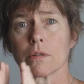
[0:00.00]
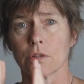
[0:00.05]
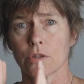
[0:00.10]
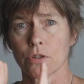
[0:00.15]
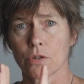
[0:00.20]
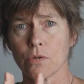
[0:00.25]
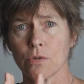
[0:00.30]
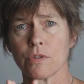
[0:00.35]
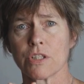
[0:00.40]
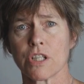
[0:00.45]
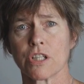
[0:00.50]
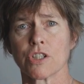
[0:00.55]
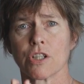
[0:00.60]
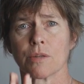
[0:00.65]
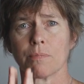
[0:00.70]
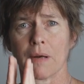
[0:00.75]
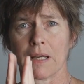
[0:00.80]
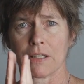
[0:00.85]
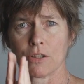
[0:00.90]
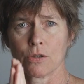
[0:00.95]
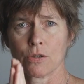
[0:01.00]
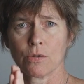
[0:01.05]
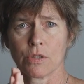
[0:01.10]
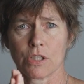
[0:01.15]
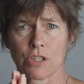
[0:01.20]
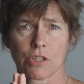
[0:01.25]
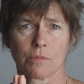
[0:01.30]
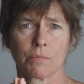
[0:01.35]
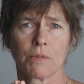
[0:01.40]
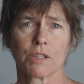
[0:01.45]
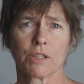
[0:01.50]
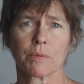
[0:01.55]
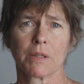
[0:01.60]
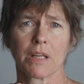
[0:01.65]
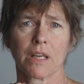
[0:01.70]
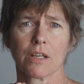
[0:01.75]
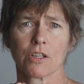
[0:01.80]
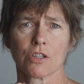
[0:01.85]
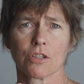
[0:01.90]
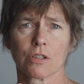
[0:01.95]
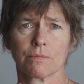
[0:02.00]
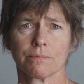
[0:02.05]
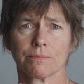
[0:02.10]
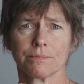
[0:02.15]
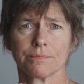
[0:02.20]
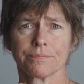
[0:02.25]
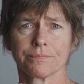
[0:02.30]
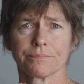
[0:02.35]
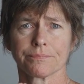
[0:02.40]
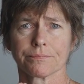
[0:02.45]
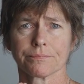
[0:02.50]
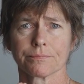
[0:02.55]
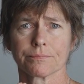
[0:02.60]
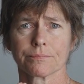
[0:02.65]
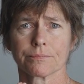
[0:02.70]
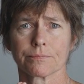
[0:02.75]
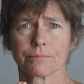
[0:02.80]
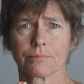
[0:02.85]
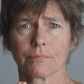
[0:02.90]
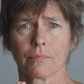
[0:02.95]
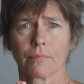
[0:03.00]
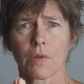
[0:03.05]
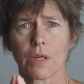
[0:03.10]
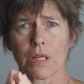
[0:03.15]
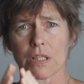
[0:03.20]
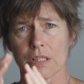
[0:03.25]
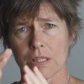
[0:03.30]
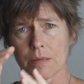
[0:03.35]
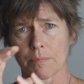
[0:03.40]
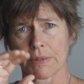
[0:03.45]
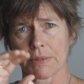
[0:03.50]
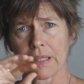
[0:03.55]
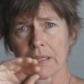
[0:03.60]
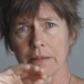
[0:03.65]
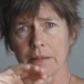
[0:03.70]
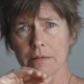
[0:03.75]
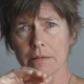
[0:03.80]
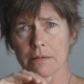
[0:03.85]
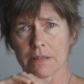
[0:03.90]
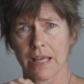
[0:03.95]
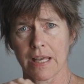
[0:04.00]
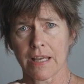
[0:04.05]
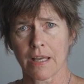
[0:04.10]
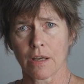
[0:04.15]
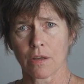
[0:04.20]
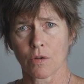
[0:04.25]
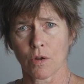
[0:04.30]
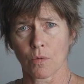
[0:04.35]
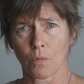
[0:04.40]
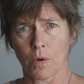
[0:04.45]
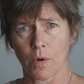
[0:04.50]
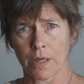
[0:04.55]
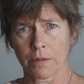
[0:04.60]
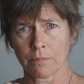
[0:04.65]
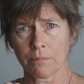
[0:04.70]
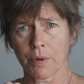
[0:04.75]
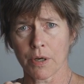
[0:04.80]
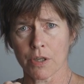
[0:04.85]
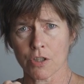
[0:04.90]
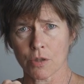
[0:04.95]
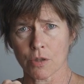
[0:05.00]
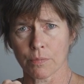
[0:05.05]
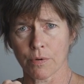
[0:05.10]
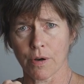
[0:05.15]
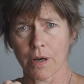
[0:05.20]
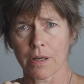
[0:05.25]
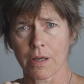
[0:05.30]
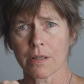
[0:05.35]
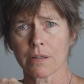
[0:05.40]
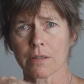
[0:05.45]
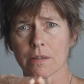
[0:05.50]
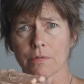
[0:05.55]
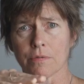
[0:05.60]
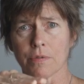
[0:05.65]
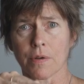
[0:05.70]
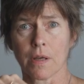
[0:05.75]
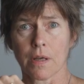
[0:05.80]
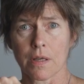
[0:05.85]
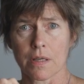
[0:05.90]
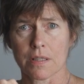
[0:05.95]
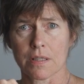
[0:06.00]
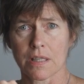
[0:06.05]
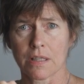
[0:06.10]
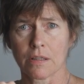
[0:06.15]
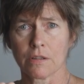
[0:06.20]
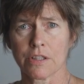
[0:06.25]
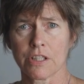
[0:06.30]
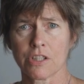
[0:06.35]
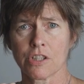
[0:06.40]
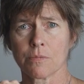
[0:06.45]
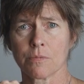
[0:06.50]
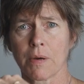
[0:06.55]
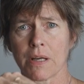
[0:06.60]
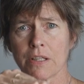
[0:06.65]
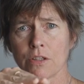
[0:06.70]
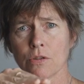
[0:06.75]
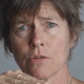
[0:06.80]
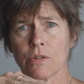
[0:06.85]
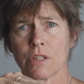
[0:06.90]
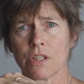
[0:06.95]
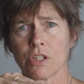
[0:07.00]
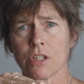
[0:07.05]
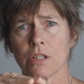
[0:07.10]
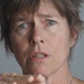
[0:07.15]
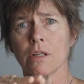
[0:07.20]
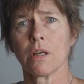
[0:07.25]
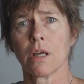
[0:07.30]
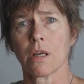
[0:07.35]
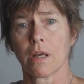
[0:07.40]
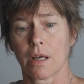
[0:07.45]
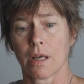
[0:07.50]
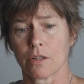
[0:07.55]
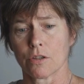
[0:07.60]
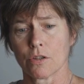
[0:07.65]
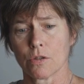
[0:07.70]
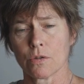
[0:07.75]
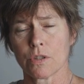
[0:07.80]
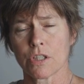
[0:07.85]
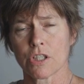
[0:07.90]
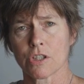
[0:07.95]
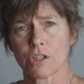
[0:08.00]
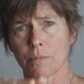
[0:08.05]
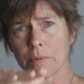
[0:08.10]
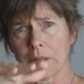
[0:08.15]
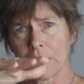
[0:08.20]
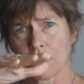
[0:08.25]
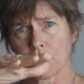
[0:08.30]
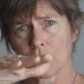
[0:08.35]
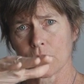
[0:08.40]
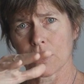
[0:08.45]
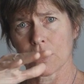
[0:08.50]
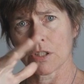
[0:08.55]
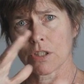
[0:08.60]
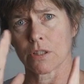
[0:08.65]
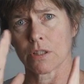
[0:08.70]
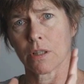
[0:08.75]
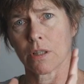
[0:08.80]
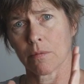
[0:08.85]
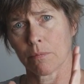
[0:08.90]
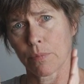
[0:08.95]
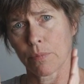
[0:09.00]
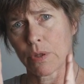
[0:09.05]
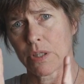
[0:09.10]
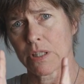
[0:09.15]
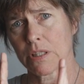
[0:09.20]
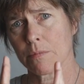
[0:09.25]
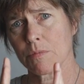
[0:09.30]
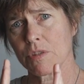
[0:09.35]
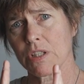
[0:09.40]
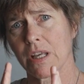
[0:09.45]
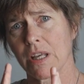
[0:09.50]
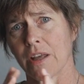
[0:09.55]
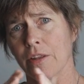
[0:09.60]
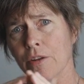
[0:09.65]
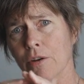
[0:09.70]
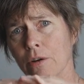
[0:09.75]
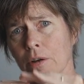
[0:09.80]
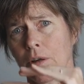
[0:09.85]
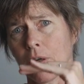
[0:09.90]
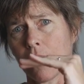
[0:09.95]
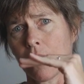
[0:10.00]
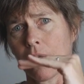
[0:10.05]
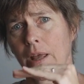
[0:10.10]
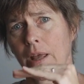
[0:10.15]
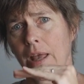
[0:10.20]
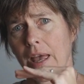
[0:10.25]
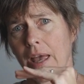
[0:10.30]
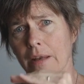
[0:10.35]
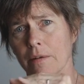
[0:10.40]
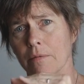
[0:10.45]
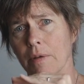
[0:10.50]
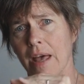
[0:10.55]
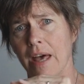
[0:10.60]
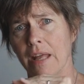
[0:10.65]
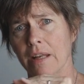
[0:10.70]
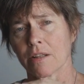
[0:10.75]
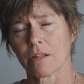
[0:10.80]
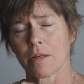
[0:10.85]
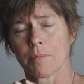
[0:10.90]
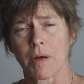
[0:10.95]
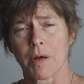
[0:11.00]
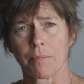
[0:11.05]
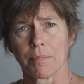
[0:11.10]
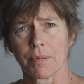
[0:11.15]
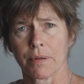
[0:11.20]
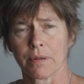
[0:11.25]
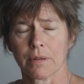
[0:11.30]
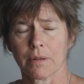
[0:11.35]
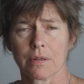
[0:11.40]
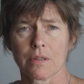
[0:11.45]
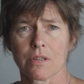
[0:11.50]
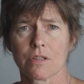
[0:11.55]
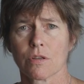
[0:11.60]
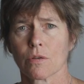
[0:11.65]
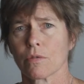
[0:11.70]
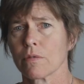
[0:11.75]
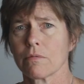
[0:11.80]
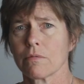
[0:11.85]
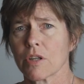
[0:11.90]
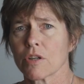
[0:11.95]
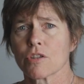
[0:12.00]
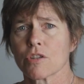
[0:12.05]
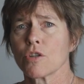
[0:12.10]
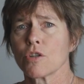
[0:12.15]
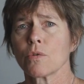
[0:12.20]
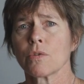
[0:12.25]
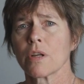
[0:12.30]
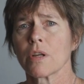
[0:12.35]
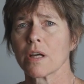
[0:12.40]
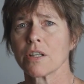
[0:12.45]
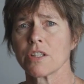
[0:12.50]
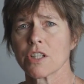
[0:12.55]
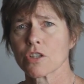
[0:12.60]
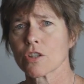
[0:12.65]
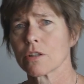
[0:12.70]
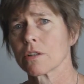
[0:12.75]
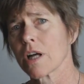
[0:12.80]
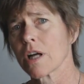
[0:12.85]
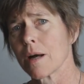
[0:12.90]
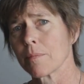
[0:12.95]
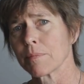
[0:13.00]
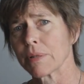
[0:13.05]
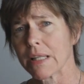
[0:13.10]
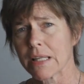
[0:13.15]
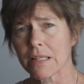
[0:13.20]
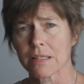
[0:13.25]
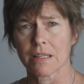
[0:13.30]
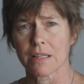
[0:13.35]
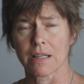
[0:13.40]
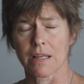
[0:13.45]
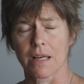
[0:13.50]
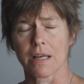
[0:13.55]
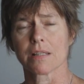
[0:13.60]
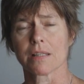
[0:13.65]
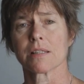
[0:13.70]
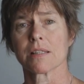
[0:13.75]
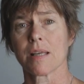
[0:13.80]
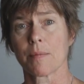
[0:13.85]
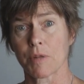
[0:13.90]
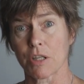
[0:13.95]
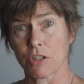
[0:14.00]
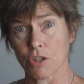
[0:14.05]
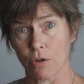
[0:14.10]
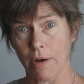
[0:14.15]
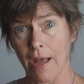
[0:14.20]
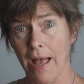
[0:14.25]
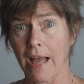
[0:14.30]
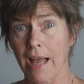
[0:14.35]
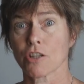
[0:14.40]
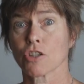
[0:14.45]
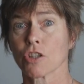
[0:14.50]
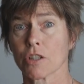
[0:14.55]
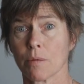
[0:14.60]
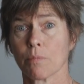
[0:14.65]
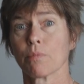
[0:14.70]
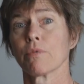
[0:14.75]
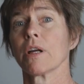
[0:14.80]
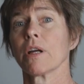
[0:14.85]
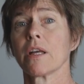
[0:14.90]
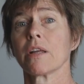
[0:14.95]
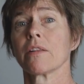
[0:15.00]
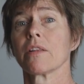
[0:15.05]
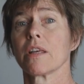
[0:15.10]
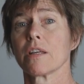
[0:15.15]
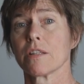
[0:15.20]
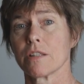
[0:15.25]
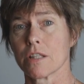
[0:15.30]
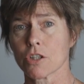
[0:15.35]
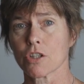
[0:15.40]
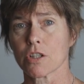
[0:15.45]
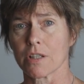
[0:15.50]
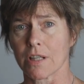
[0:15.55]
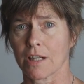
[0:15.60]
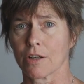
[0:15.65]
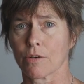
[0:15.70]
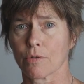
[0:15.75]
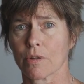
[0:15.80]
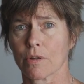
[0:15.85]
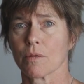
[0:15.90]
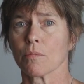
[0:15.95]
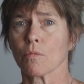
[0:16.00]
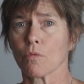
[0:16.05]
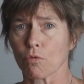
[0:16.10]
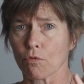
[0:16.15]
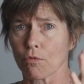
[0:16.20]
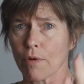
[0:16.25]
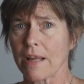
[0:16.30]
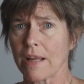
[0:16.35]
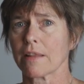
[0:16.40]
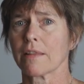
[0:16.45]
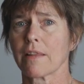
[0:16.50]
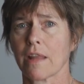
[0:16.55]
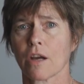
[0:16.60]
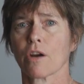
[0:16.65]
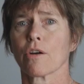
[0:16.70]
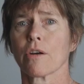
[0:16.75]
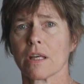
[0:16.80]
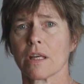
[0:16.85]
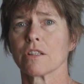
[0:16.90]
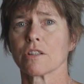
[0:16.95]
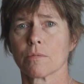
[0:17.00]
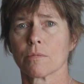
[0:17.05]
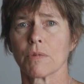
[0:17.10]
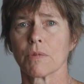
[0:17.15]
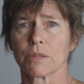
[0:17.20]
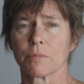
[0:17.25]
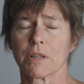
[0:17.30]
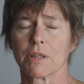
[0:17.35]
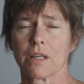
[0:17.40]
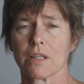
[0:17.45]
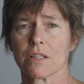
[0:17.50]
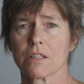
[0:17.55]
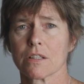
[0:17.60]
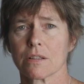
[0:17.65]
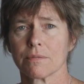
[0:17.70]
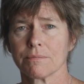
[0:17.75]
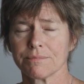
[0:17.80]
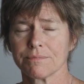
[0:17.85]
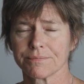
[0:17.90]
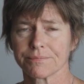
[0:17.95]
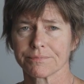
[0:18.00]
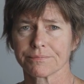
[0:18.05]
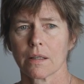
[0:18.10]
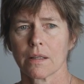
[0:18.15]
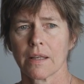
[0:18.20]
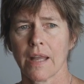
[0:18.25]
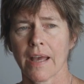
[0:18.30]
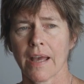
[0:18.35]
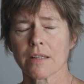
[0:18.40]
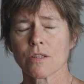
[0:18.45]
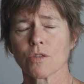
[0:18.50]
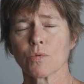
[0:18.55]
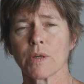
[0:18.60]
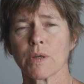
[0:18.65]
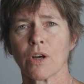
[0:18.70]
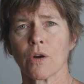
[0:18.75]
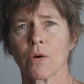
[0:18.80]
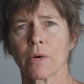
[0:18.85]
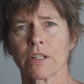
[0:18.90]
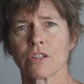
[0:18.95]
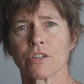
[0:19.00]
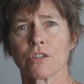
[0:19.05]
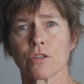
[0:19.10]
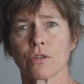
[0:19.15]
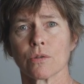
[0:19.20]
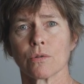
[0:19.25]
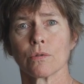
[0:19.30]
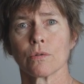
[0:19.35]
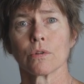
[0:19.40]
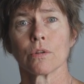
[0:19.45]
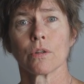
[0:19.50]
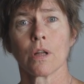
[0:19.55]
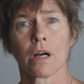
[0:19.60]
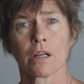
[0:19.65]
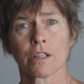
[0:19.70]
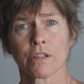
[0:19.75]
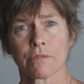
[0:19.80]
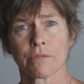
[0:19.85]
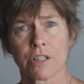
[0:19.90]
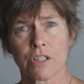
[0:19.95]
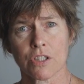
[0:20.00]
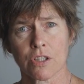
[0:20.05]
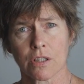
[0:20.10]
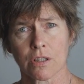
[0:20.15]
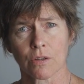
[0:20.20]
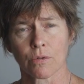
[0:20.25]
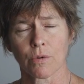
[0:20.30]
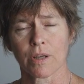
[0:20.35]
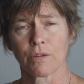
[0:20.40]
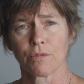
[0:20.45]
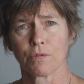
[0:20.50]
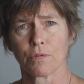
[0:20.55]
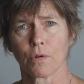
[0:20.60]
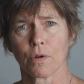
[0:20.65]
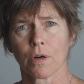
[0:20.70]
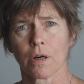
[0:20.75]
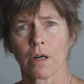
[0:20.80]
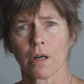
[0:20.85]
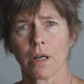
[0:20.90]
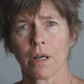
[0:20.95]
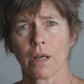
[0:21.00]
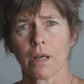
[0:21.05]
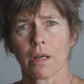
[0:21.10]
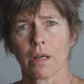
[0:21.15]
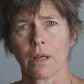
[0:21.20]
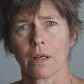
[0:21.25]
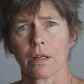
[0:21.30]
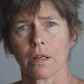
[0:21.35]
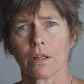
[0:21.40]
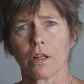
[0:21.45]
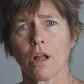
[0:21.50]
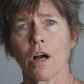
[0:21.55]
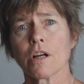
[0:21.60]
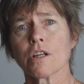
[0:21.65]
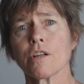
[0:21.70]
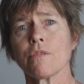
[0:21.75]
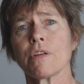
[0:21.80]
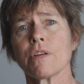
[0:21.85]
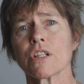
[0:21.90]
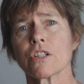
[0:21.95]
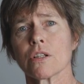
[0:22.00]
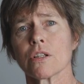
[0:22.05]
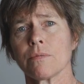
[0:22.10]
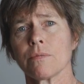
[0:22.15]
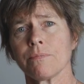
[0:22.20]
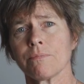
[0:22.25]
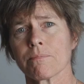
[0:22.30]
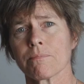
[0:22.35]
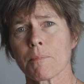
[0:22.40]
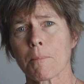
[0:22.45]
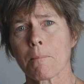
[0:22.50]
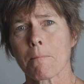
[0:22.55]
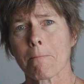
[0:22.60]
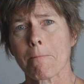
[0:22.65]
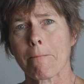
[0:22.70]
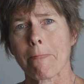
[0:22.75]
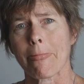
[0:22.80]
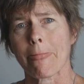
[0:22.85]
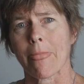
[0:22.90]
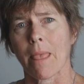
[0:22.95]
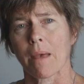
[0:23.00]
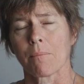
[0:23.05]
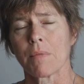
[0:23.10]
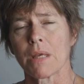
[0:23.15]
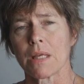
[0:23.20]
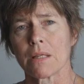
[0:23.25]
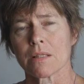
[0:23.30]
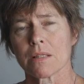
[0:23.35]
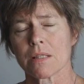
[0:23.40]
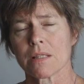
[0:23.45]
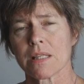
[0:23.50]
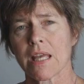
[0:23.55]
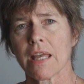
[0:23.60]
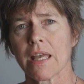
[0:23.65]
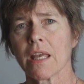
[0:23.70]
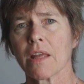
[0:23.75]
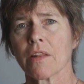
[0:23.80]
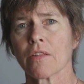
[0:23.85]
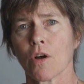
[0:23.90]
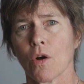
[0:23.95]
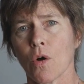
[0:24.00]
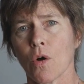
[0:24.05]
2-digit by 2-digit multiplication. It's simply taking the one partial product of single digit by 2-digit and 2-digit by 2-digit, putting them together and adding them up. So there's no additional complexity except that you're actually bringing the addition algorithm right there into multiplication. Next we go into long division in grade 4. Long division means taking the